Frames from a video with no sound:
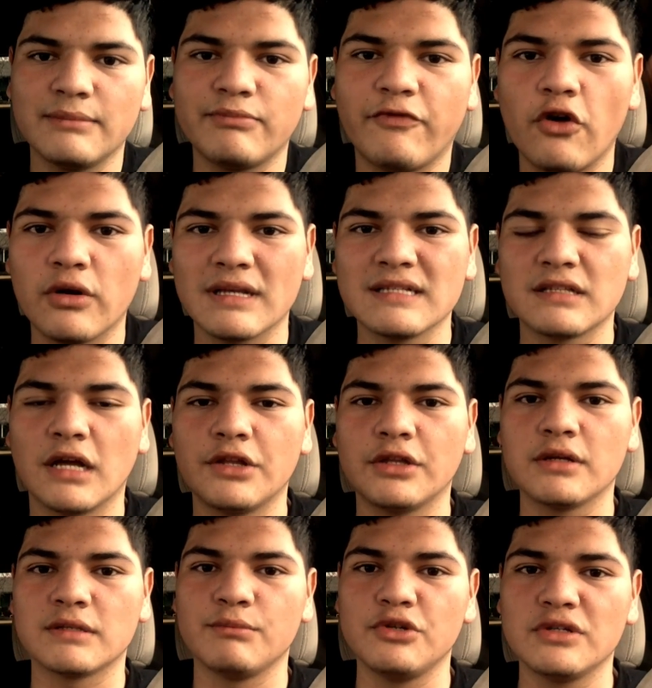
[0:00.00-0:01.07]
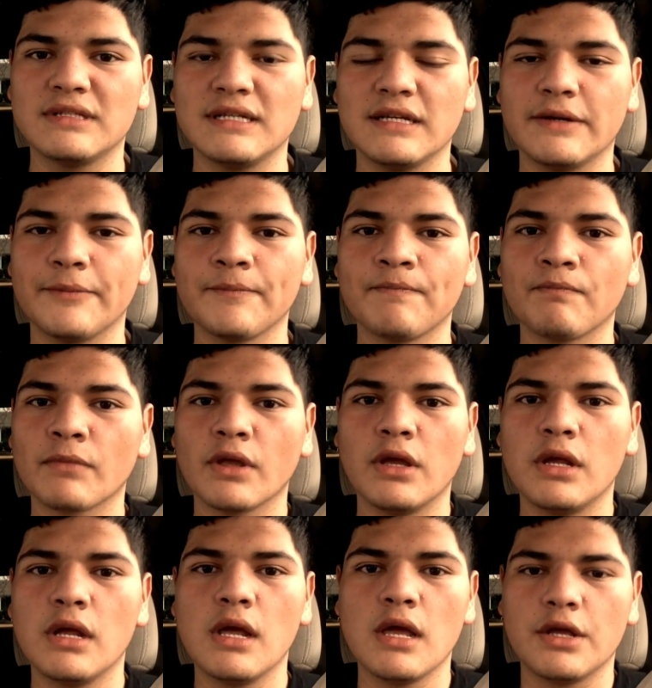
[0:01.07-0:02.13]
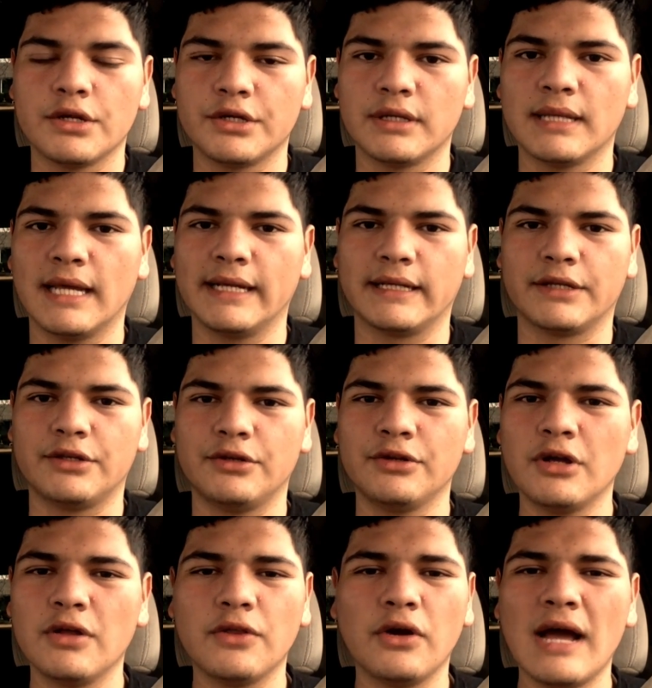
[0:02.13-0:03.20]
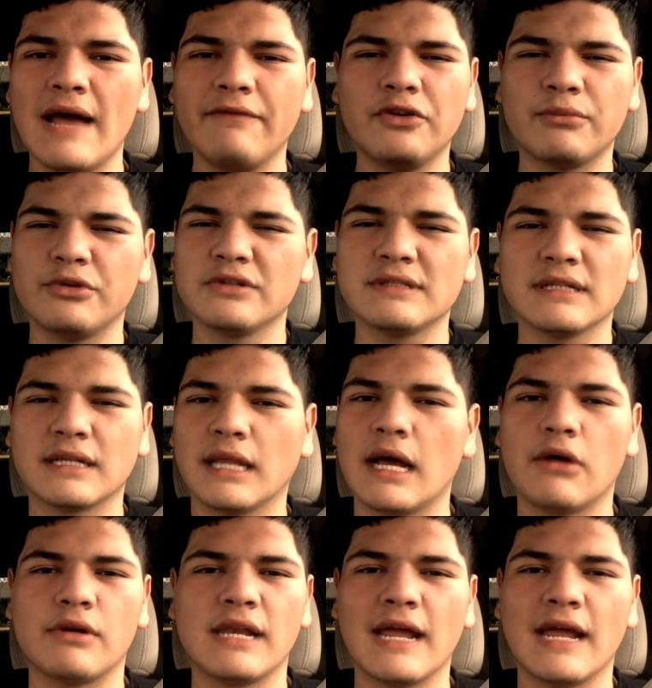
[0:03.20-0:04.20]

focused on those music. Don't have your music loud.